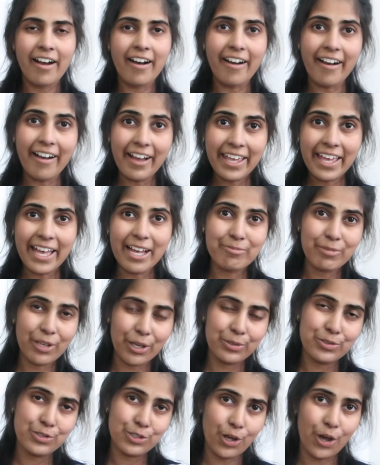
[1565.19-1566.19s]
I am
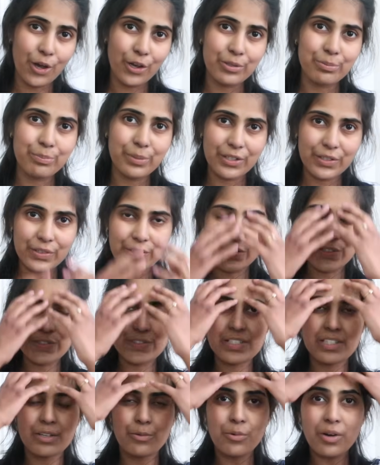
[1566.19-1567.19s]
going to go
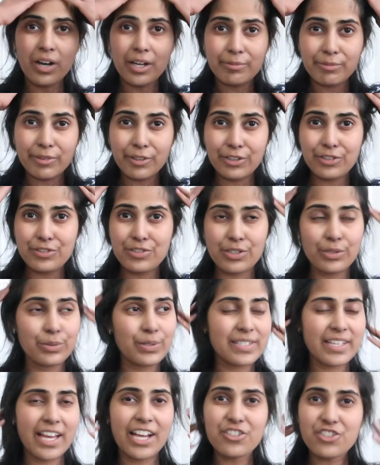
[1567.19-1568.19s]
because what I'm going to do
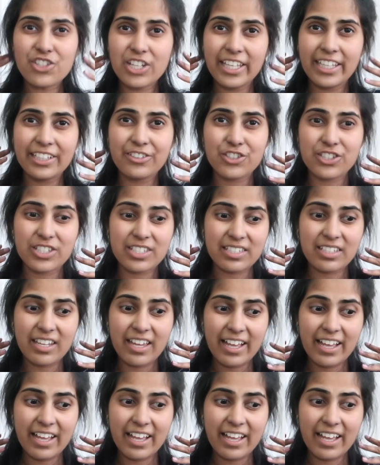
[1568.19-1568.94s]
is actually just